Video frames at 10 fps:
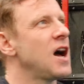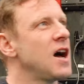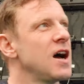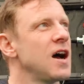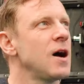
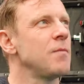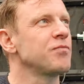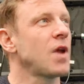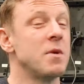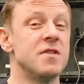
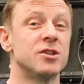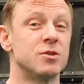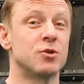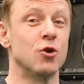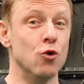I mean, they had
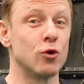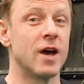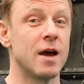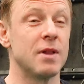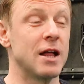some cool
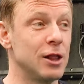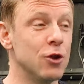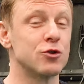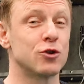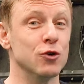kit, like
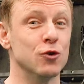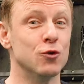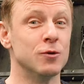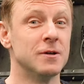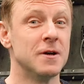look
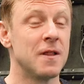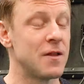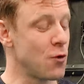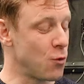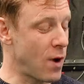cool.
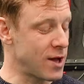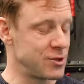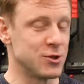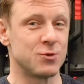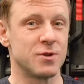the old
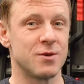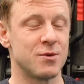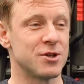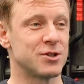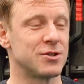wetsuits with it,
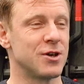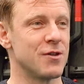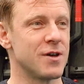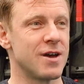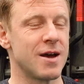with this, you
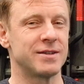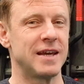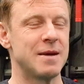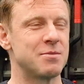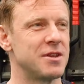know, the uh,
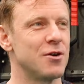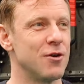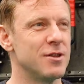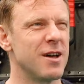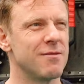tape,
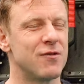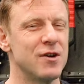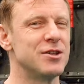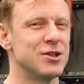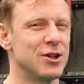uh, that
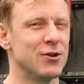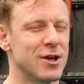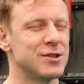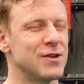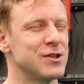vintage
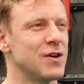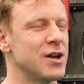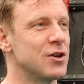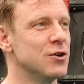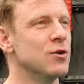look is, is
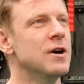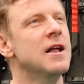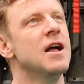very cool.